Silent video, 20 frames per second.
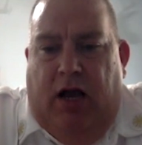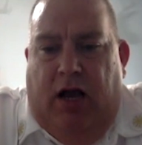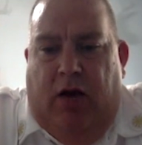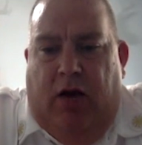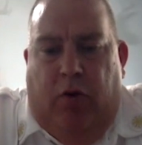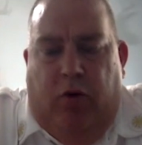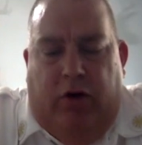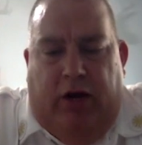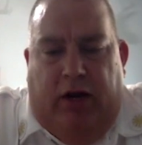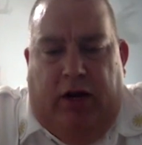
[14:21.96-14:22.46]

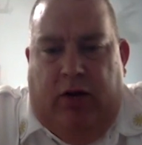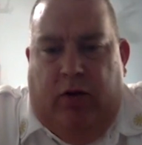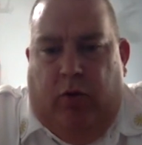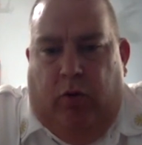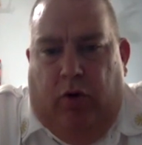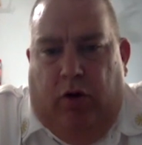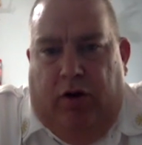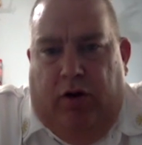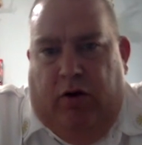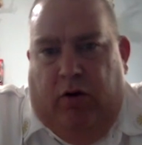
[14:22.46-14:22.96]
we're getting
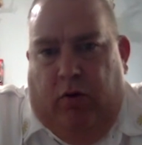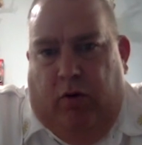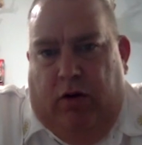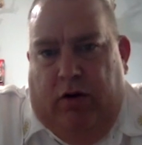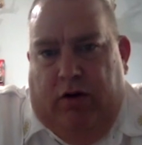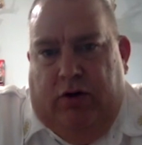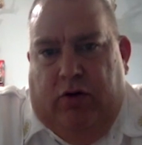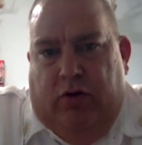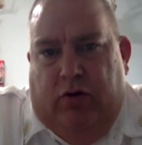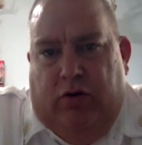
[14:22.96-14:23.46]

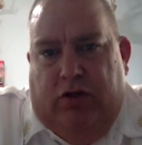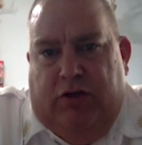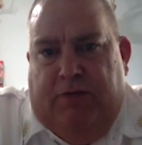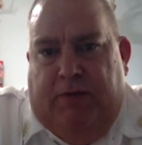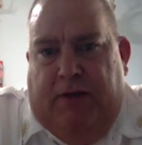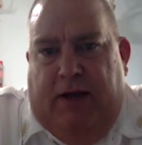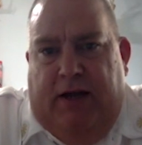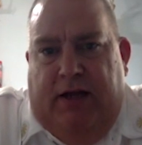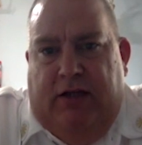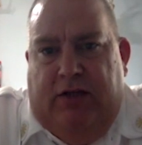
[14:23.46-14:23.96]
one-on-one
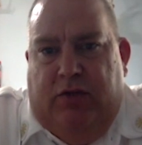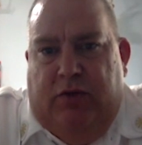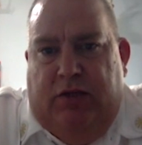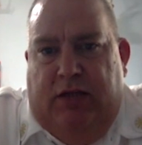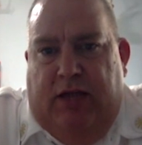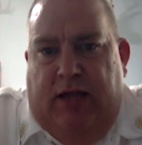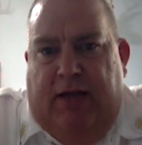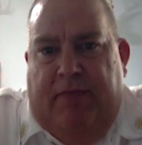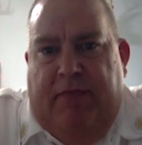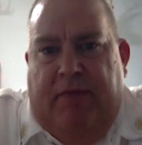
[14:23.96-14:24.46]
correspondence with
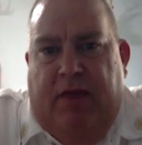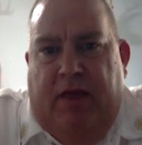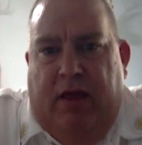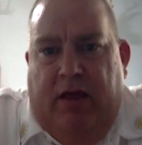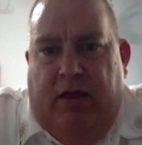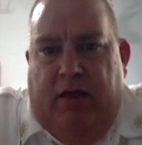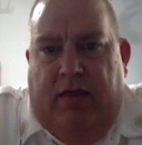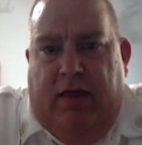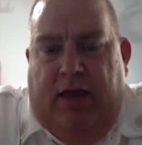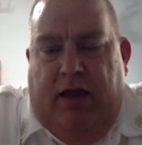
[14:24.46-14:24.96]
them.
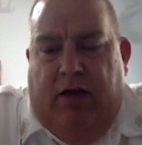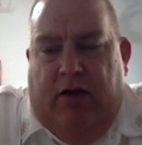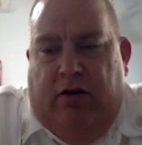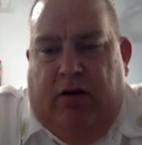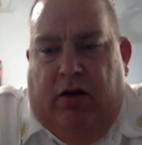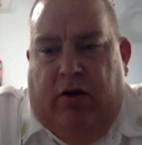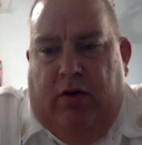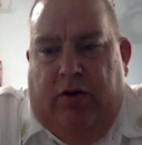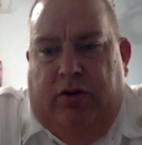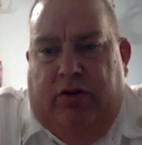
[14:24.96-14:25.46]
They are
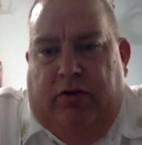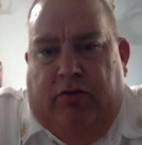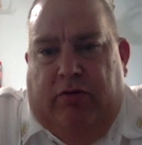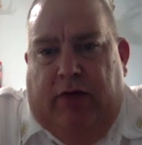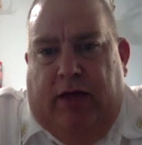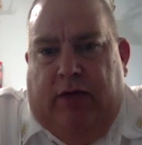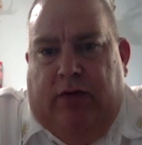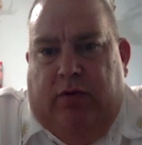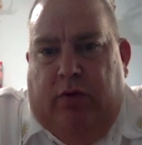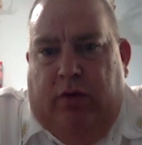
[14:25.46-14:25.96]
going
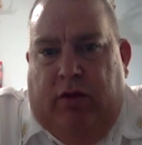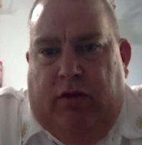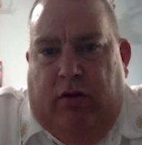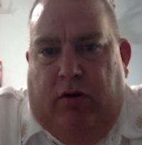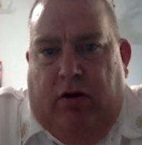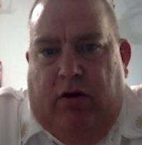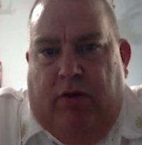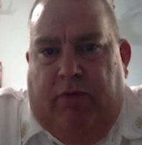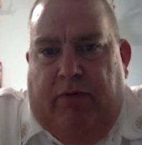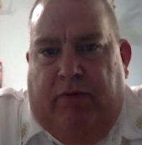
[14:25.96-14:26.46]
direct with
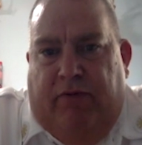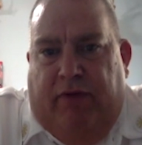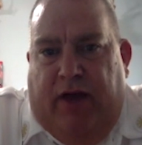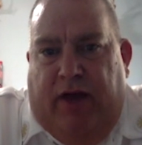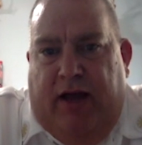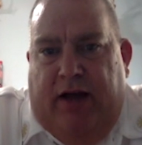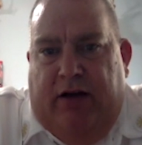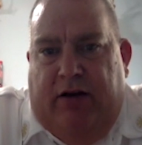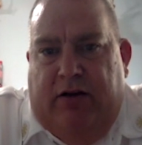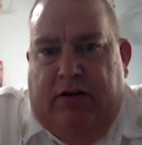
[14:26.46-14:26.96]
our
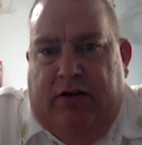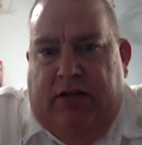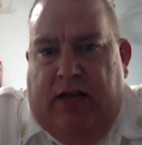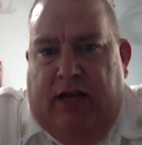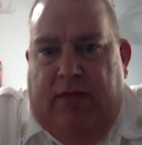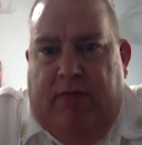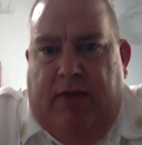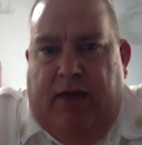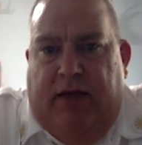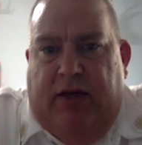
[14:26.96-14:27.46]
providers
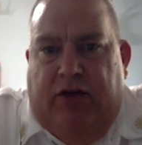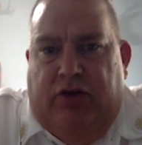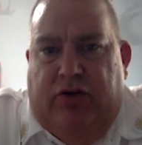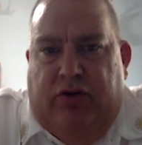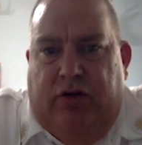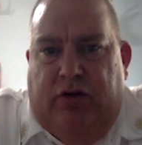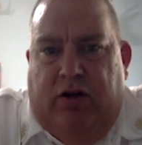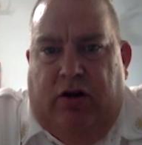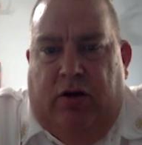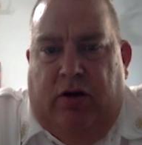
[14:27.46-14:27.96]
and making
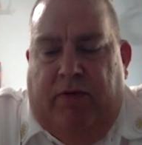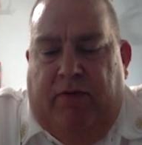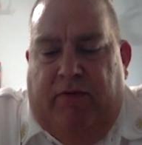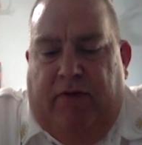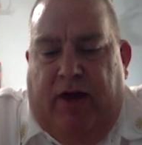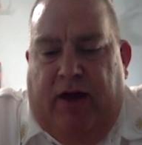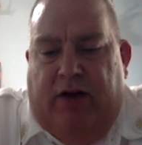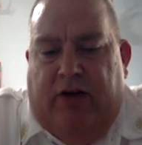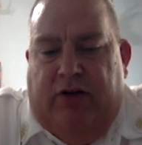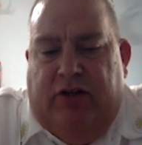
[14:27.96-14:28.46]
sure that our
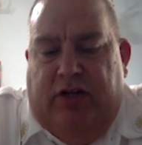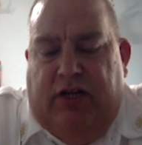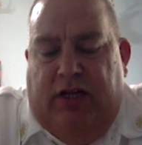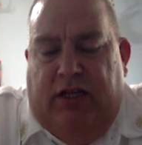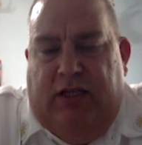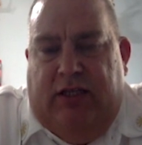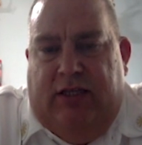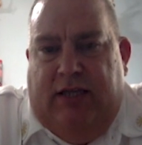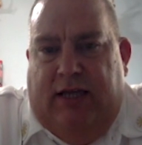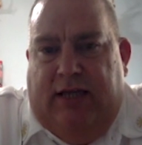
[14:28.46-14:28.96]
providers are
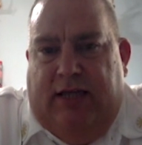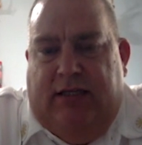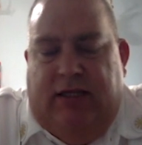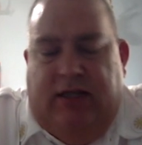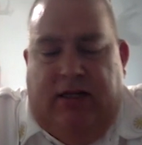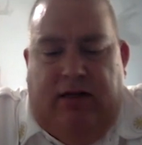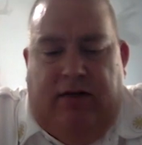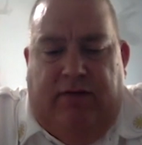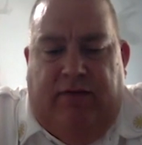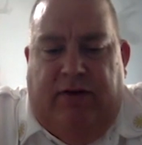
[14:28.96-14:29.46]
getting tested
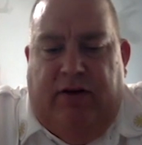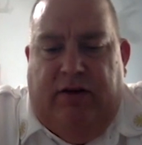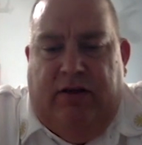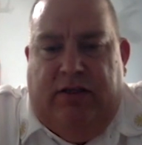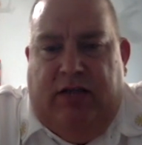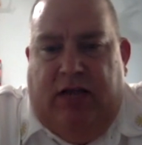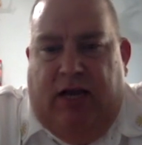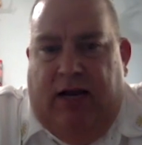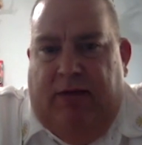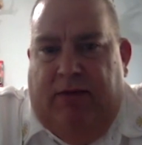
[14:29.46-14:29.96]
in a very
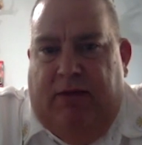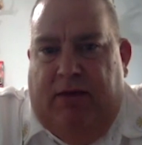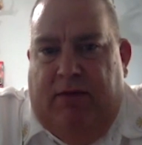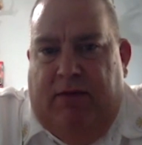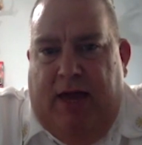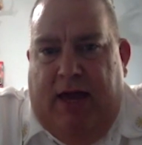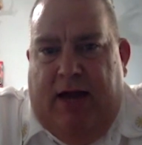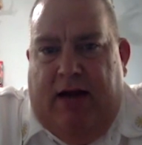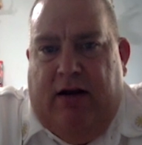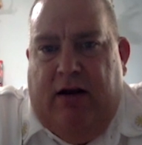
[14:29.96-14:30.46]
timely
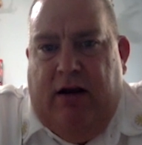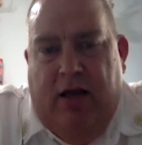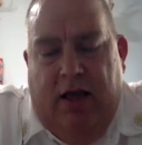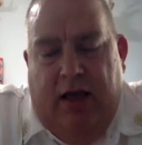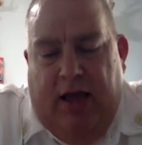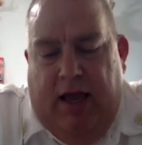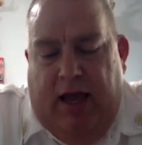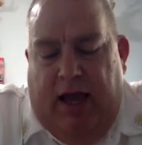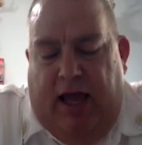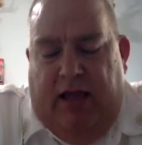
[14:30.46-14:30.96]
manner,
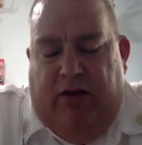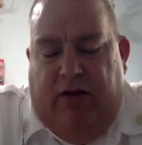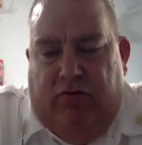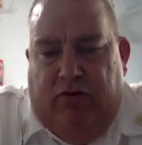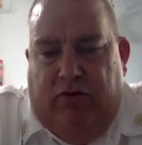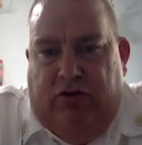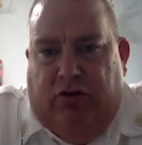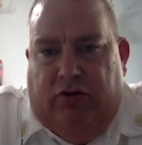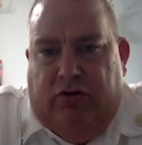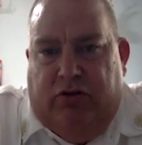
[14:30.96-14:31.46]
and the
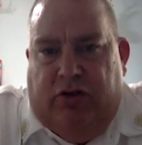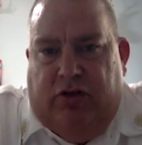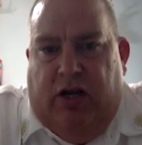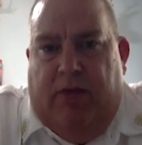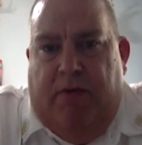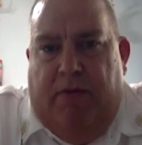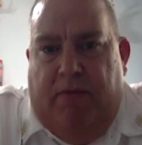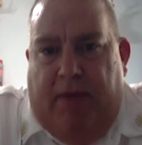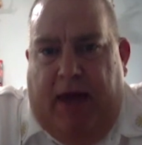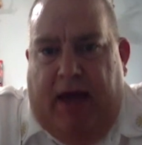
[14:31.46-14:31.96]
results are
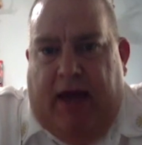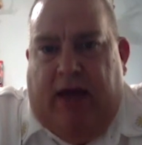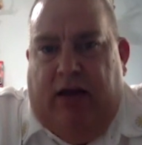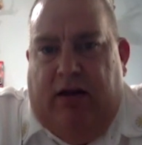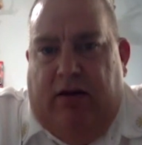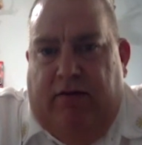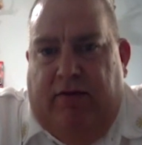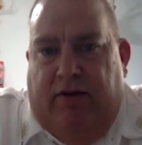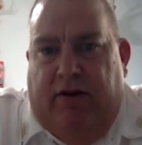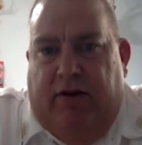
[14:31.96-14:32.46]
coming back at
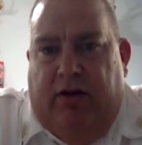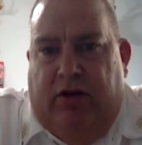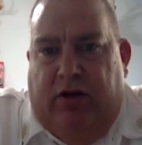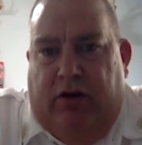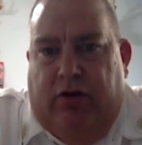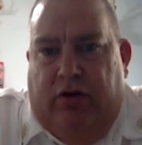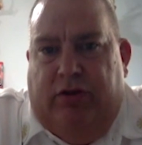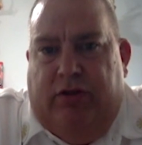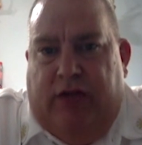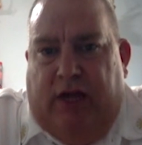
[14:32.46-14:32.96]
a very
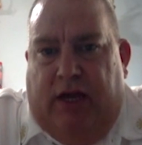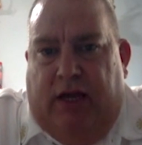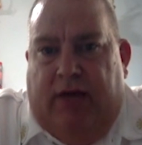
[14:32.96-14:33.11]
good time.